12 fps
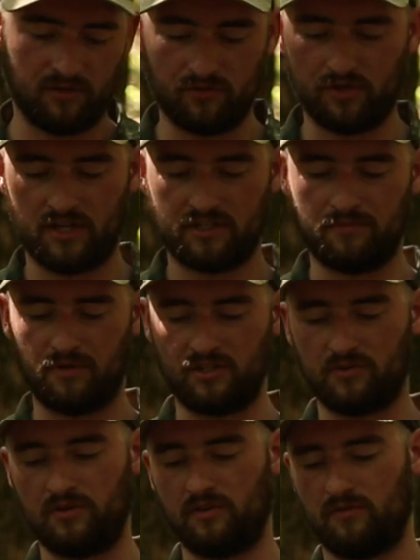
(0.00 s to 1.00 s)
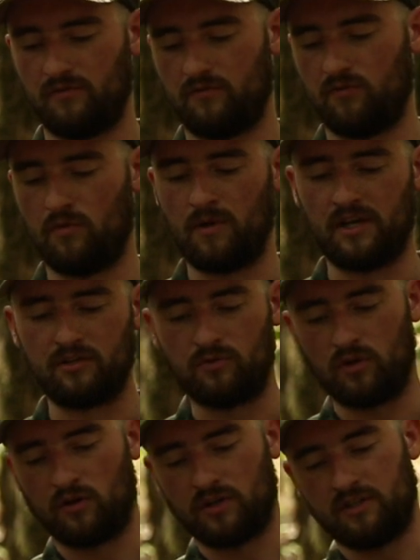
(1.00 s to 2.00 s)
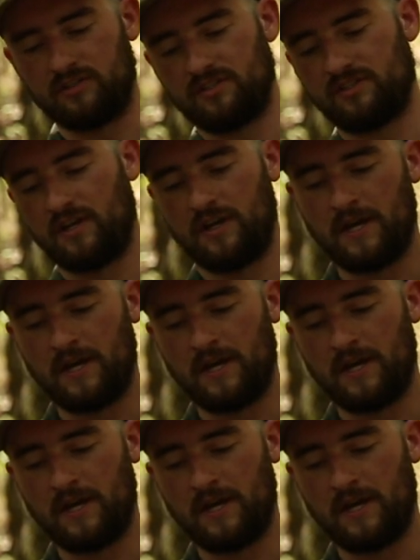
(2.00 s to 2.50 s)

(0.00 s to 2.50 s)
with direct impingement for my do-it-all guns.